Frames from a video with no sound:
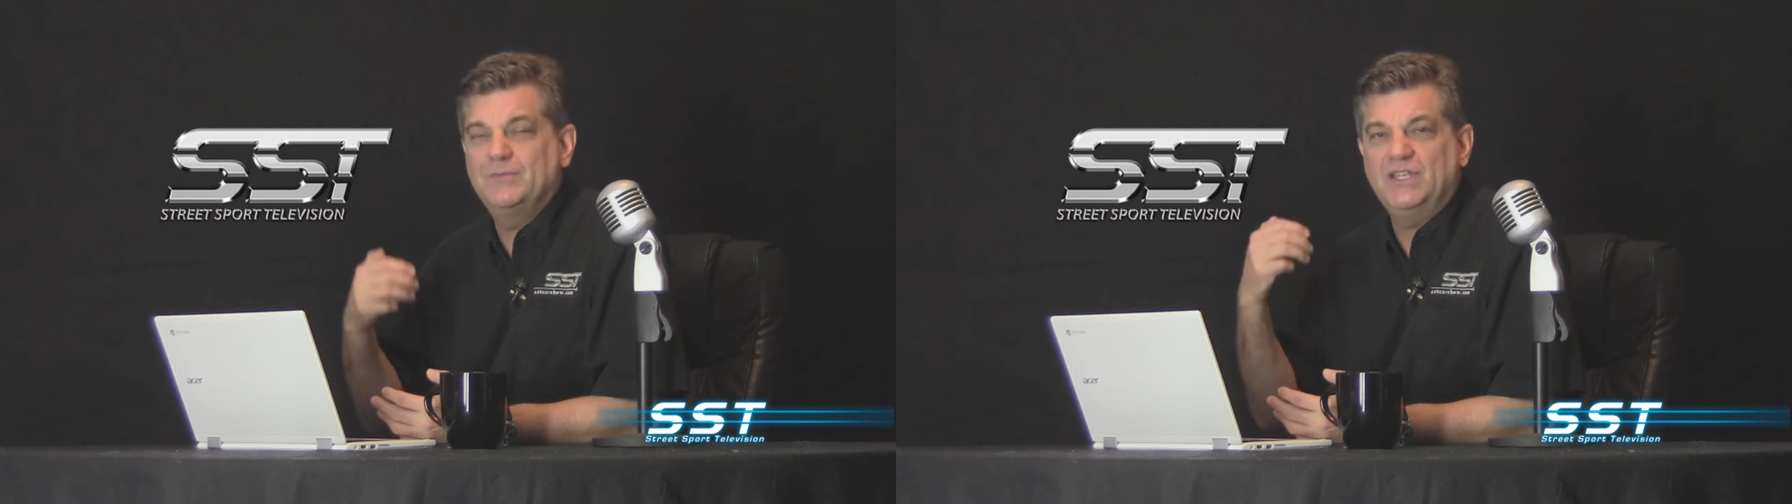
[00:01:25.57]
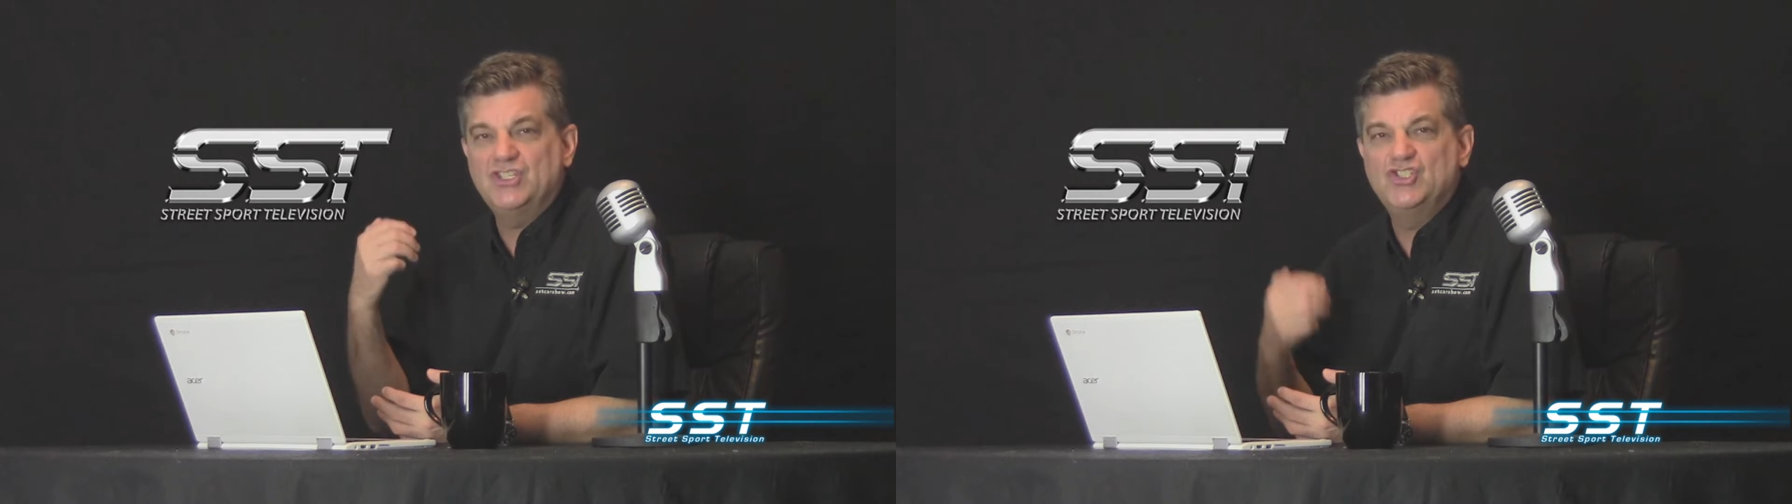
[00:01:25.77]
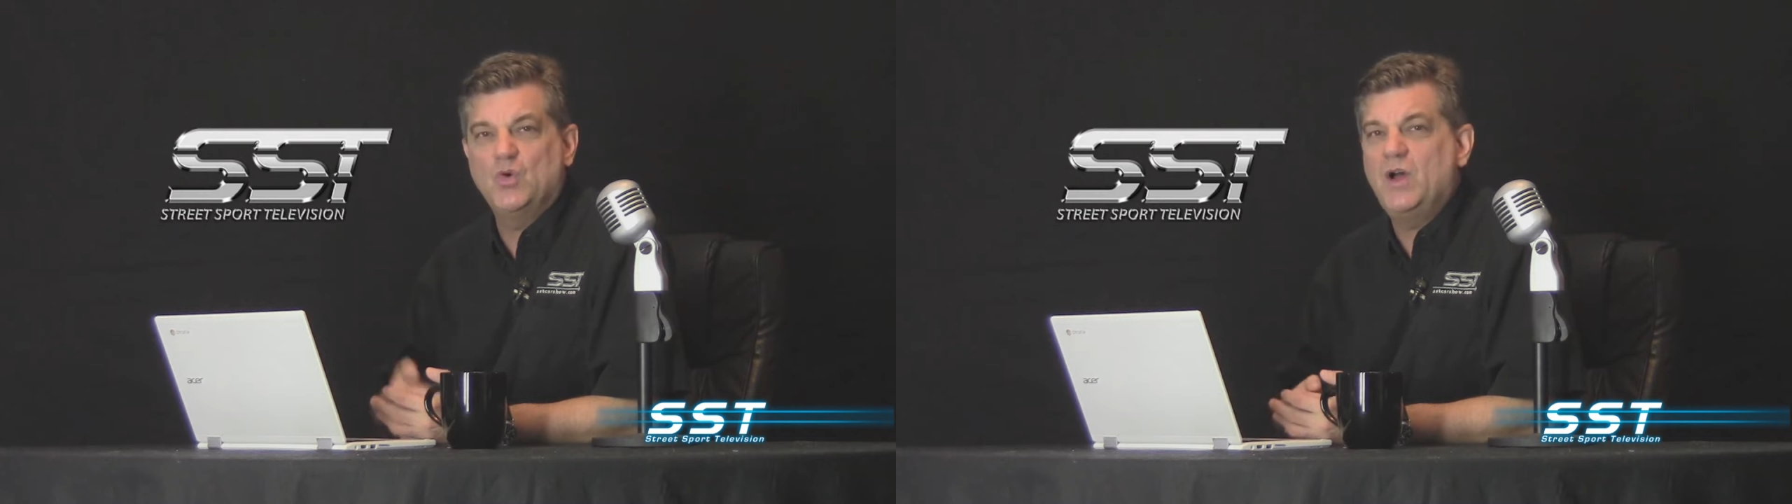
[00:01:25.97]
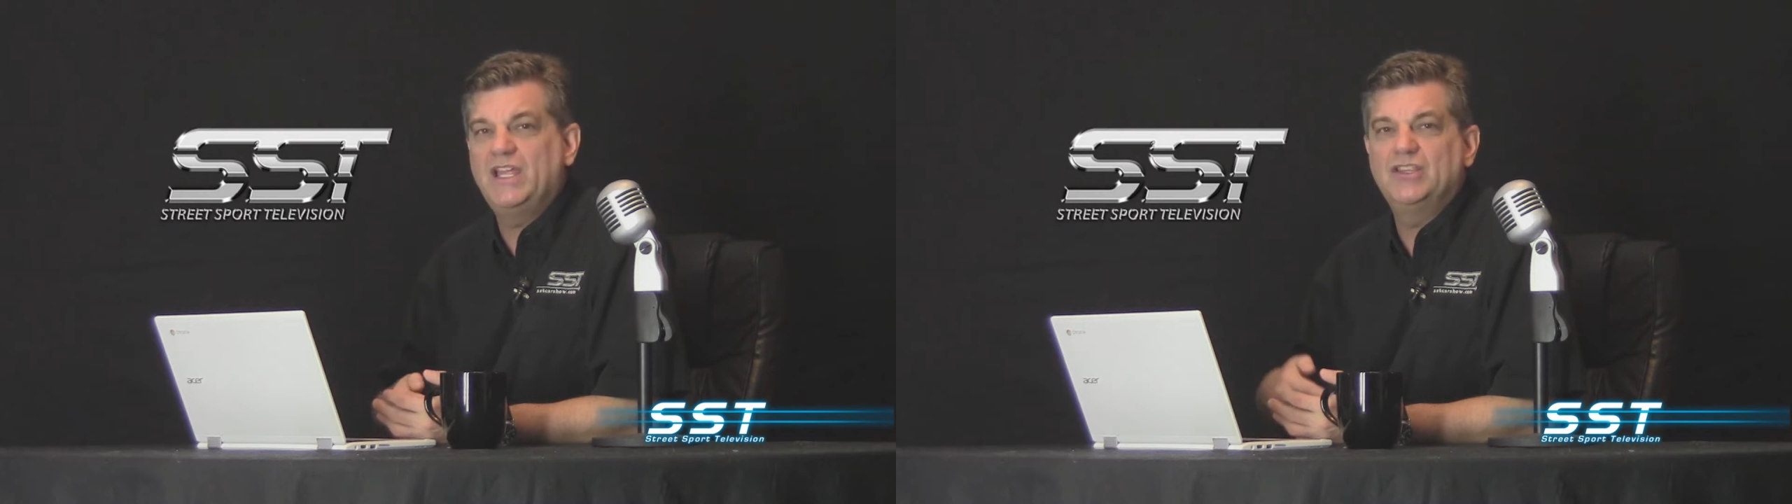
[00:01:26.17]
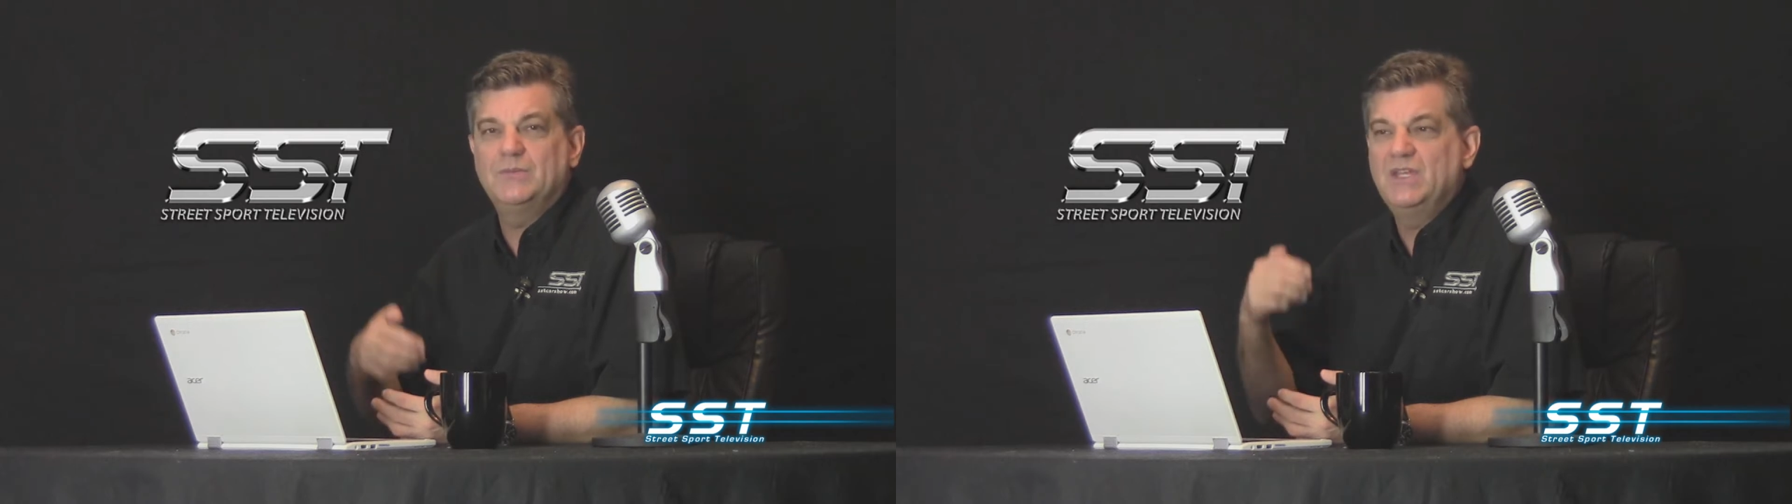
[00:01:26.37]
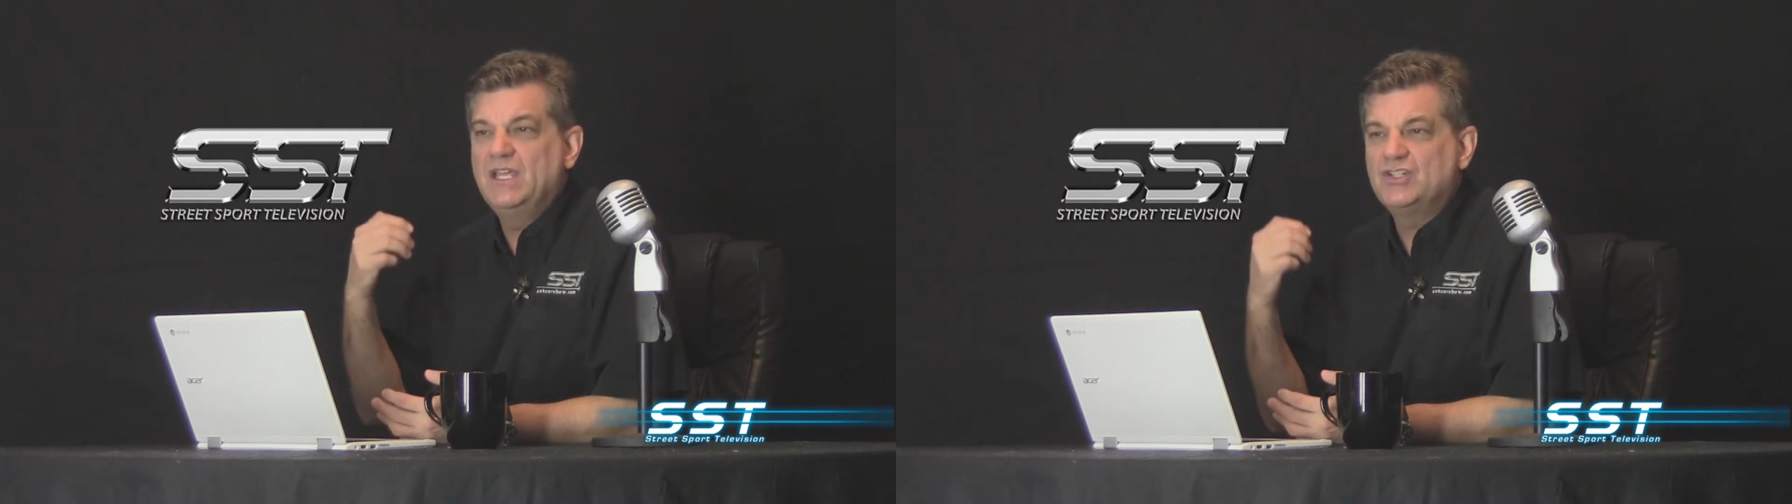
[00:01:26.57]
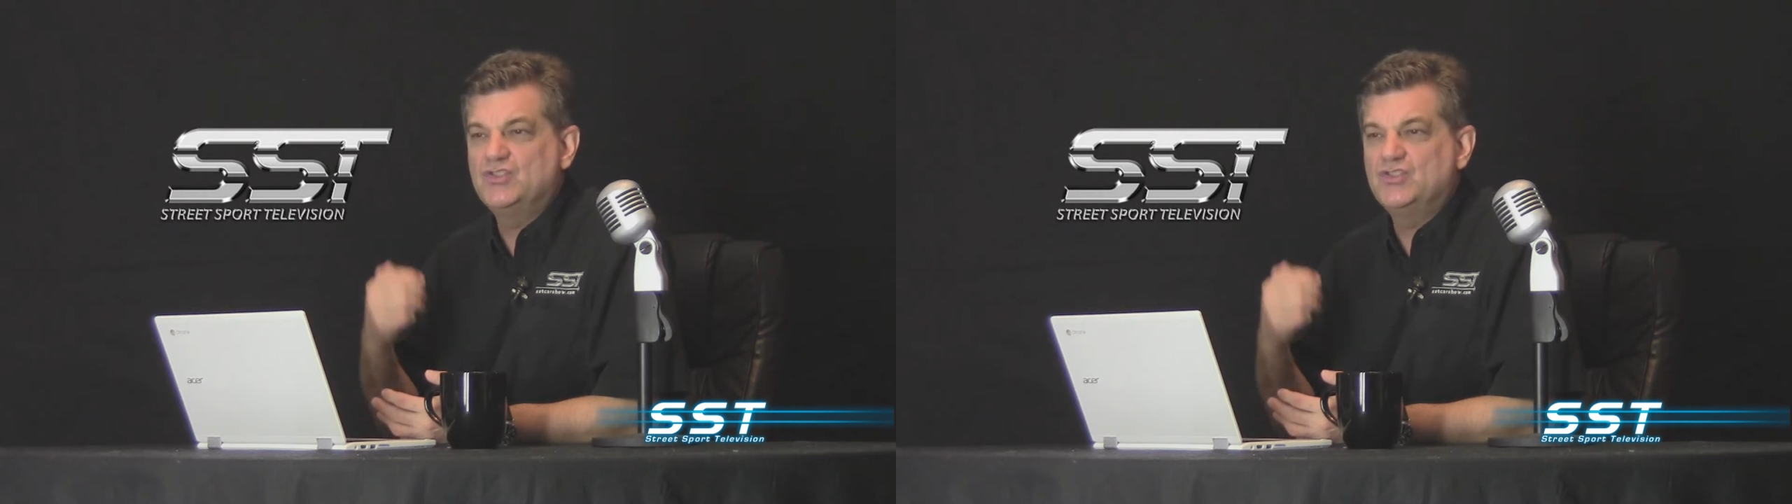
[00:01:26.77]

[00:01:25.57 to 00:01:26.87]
them, enjoying them,